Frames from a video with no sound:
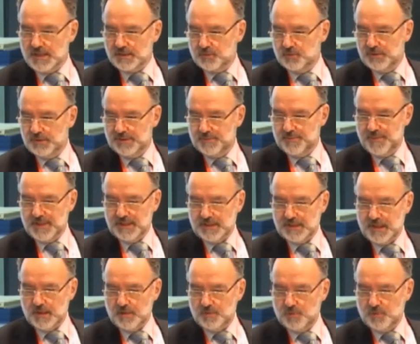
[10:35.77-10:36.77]
as we speak
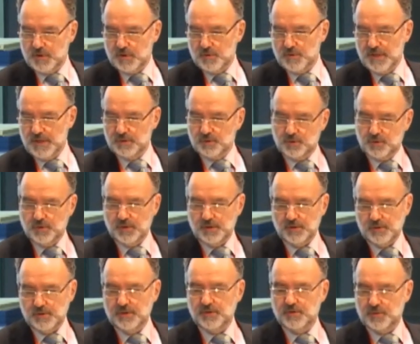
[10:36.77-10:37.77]
now, we're around
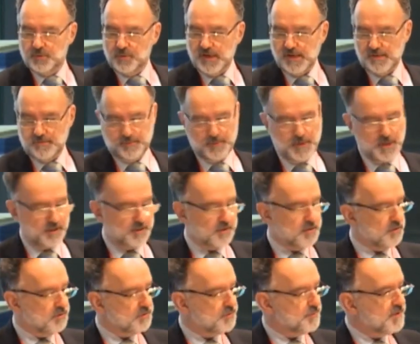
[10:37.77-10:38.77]
212
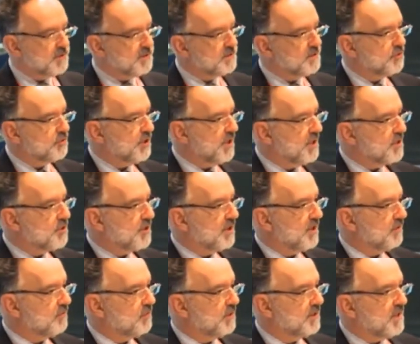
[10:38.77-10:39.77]
partners, because it's
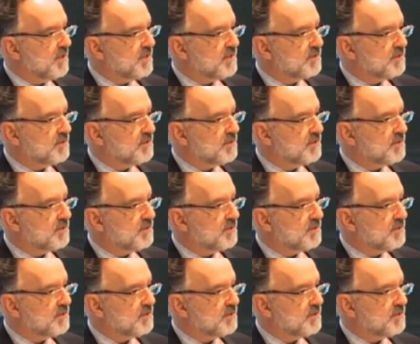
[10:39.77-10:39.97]
changing every day.